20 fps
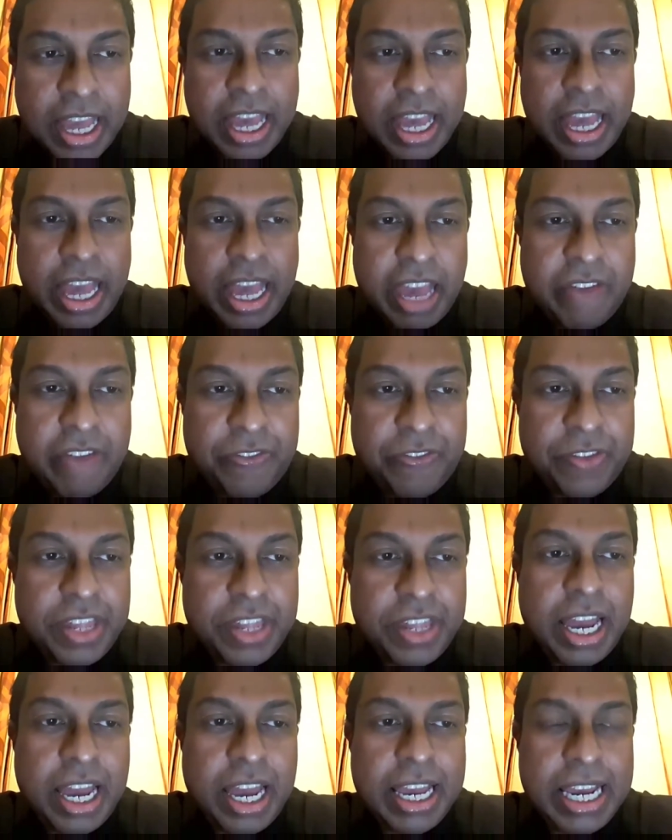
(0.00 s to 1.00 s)
If
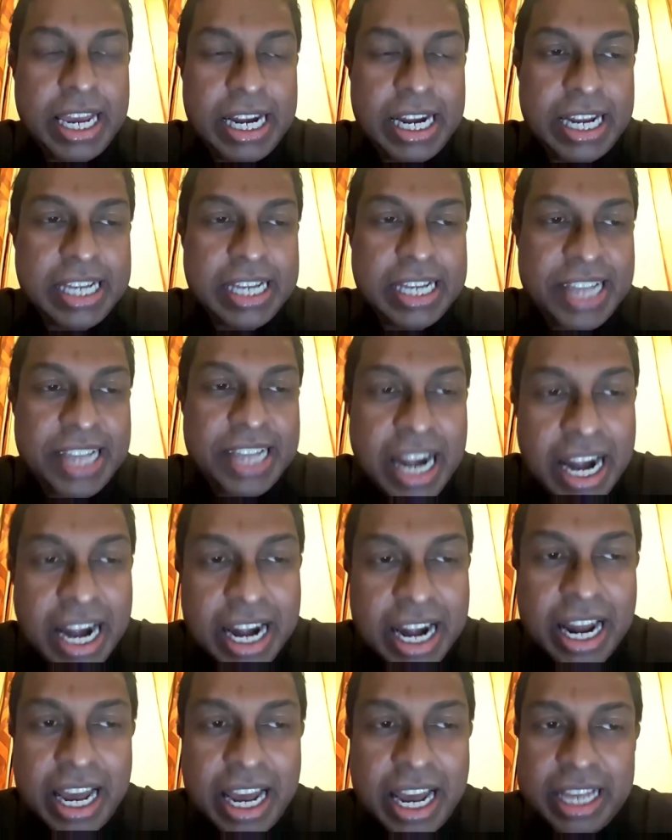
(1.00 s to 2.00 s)
it is said
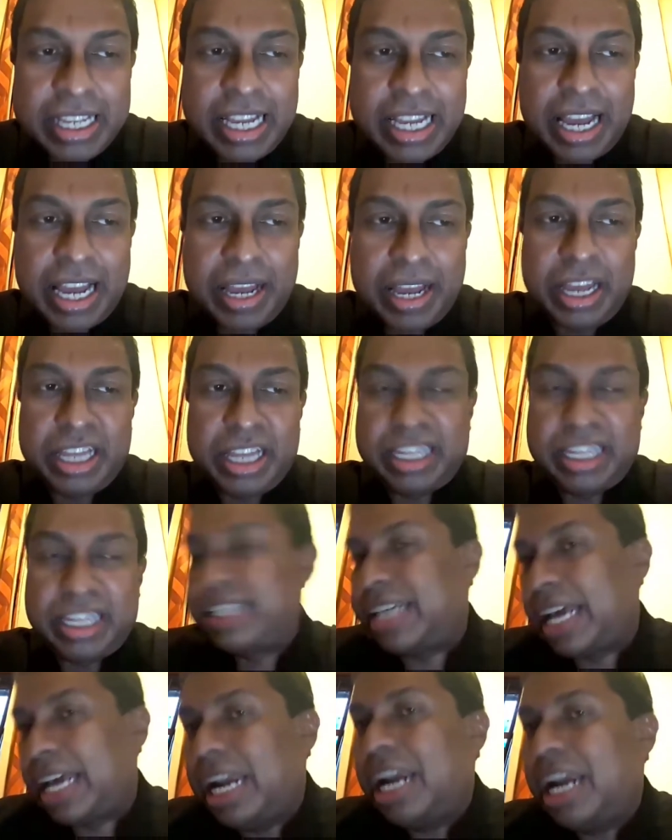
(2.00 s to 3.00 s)
the
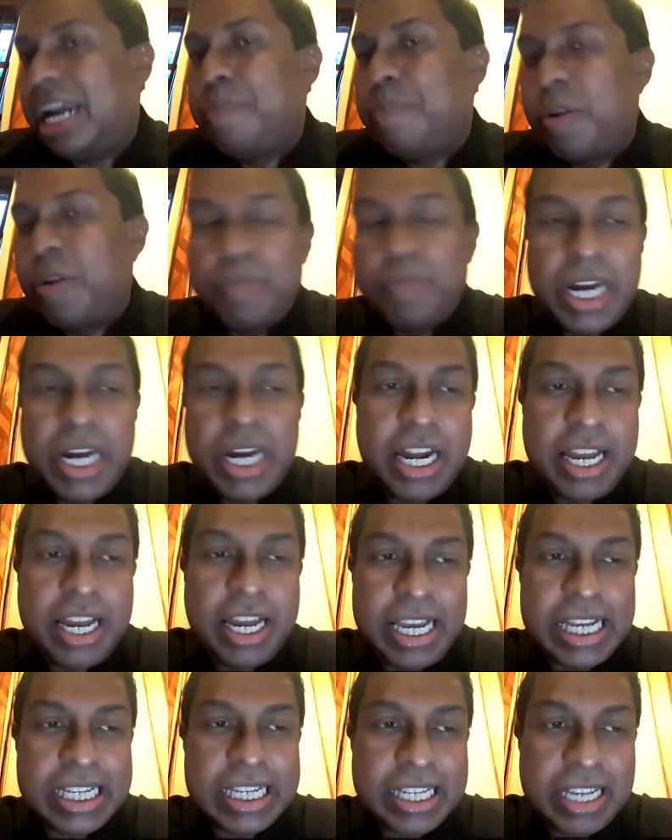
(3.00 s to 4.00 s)
second limb of murder
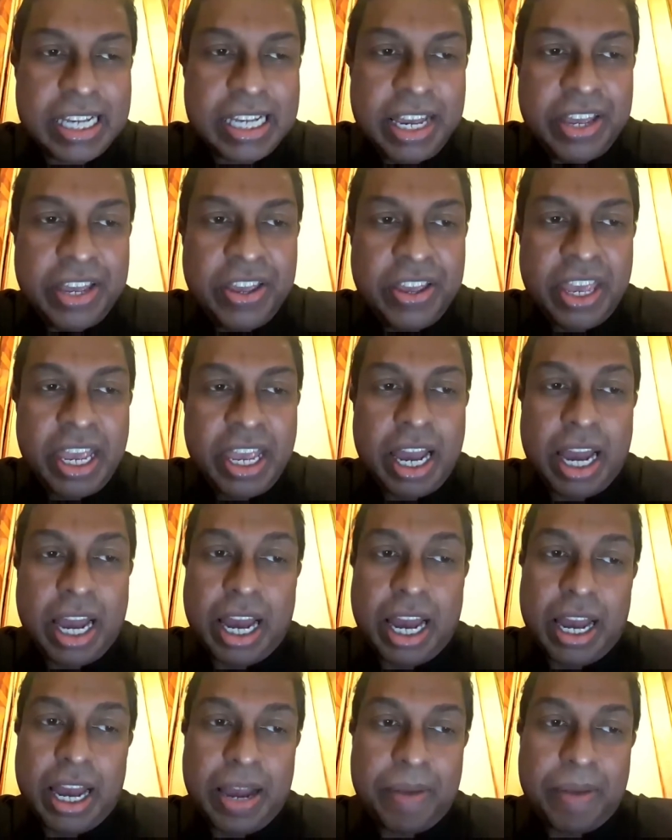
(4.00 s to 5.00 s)
is,
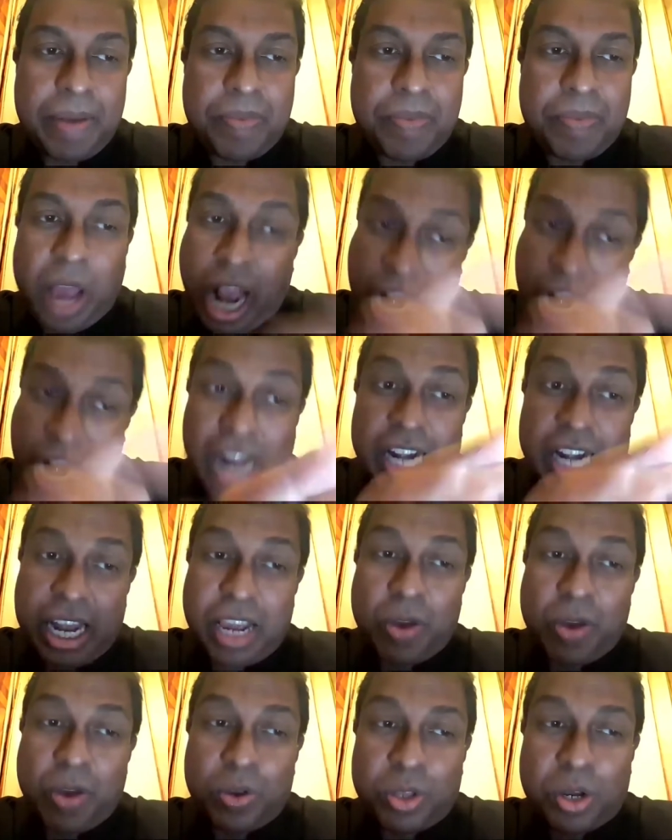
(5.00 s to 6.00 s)
I'll
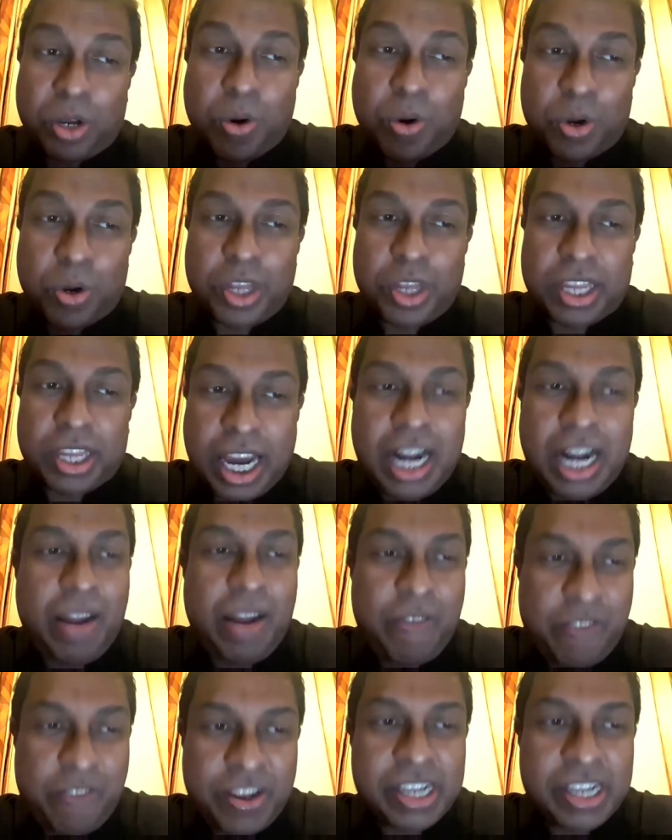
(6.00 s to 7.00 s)
go to the third
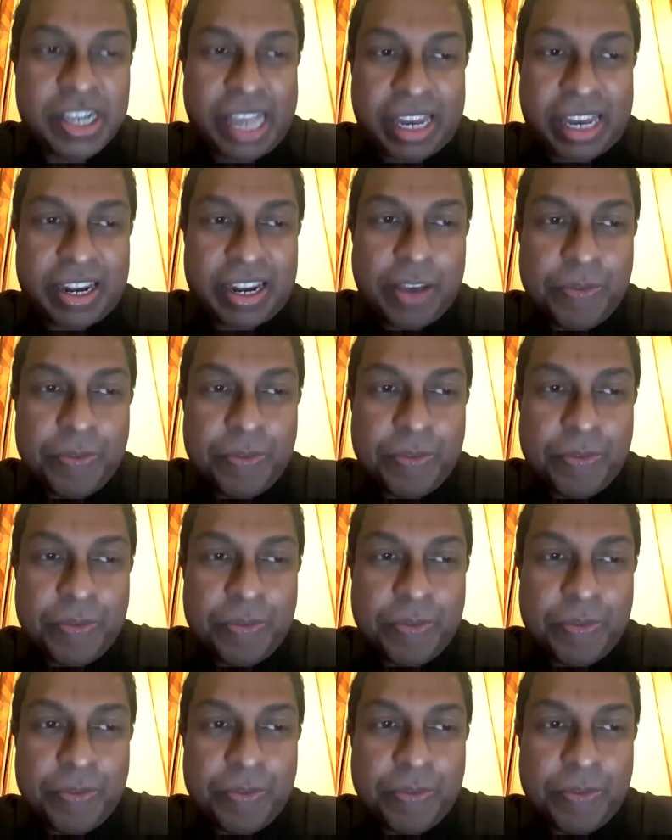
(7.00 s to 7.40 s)
limb first.